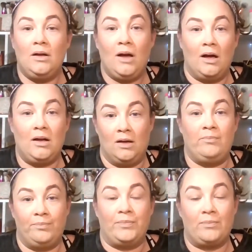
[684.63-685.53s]

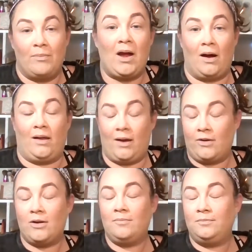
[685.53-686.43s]
my
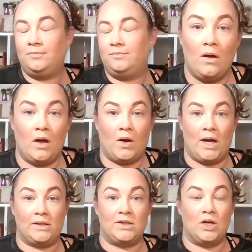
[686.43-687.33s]
highlighter.
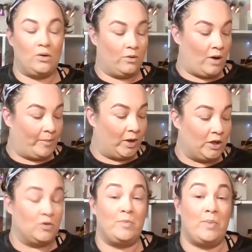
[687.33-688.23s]
Okay, so I'm going to
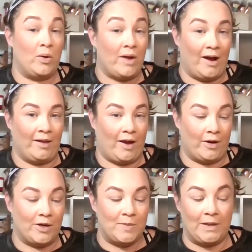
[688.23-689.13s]
use both
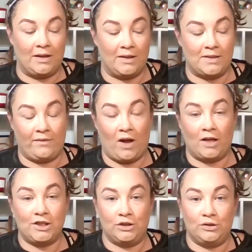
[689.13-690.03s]
highlighters because I've got
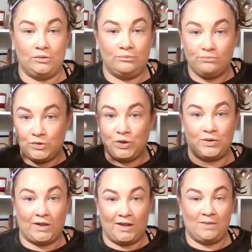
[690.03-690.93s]
two
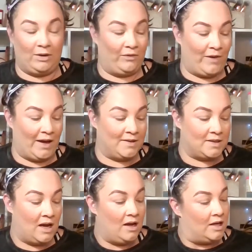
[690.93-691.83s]
sides of my face.
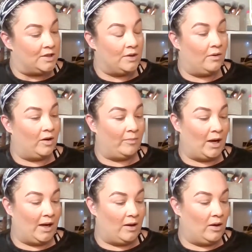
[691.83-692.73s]
So on
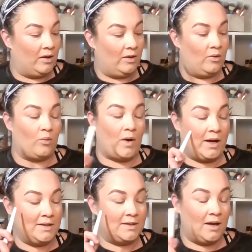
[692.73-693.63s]
my
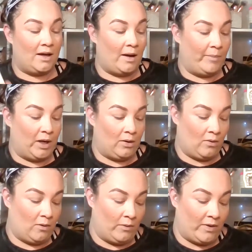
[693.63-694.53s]
right side, I'm going to
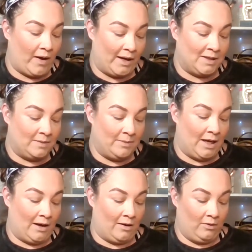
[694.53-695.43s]
go in with Ice Me
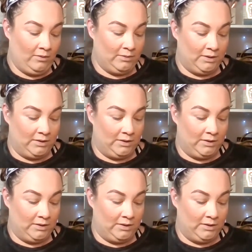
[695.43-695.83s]
Out.